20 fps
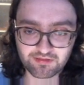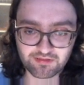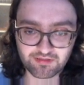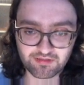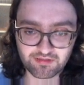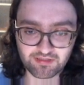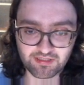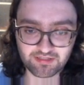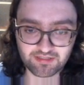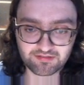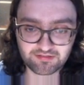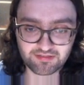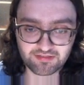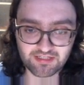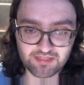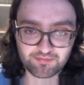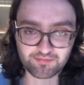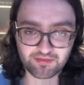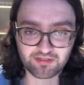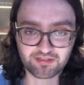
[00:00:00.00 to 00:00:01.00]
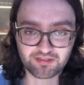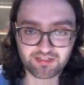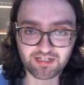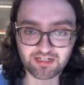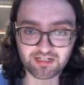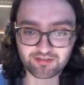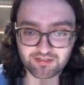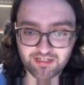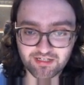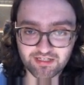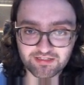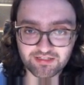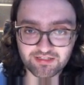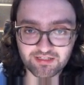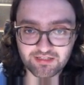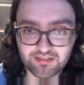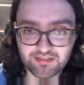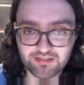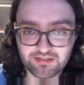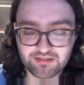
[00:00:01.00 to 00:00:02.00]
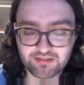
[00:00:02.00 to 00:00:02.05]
Let's keep on calculating.